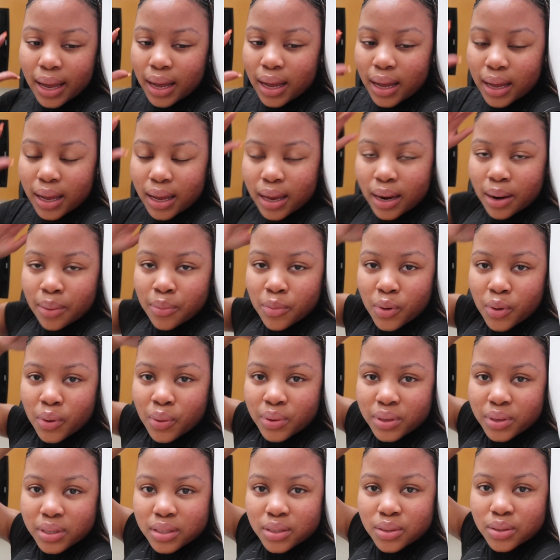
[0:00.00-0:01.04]
And I'm
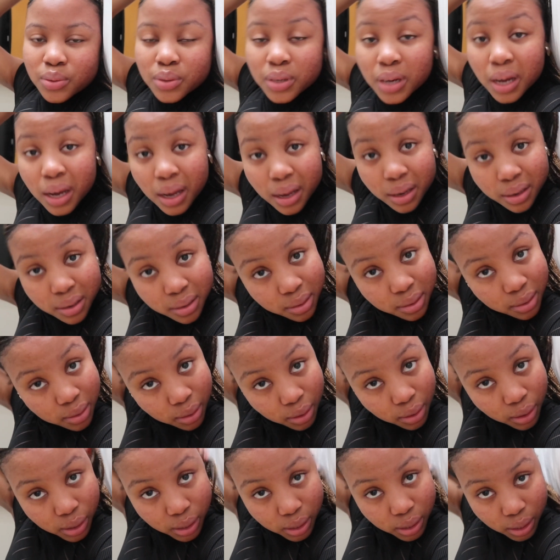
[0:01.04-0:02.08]
always so tired
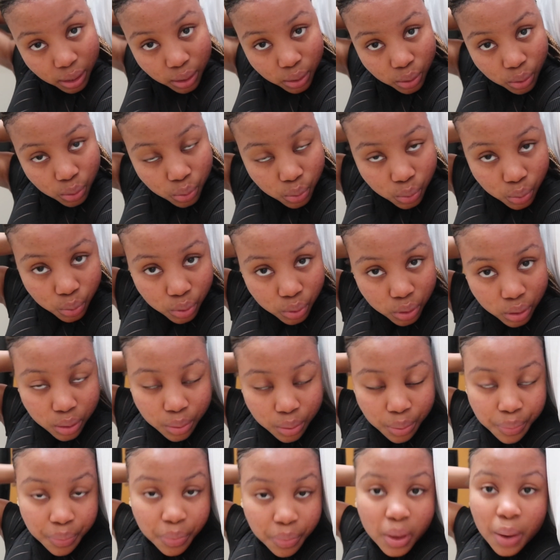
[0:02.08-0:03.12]
on day twos.
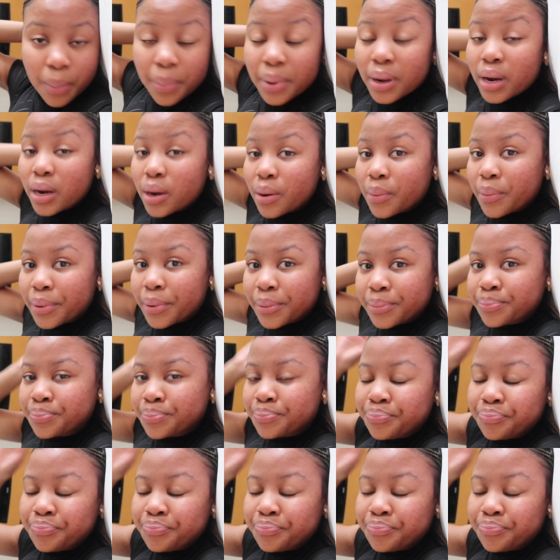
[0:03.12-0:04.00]
But anyway,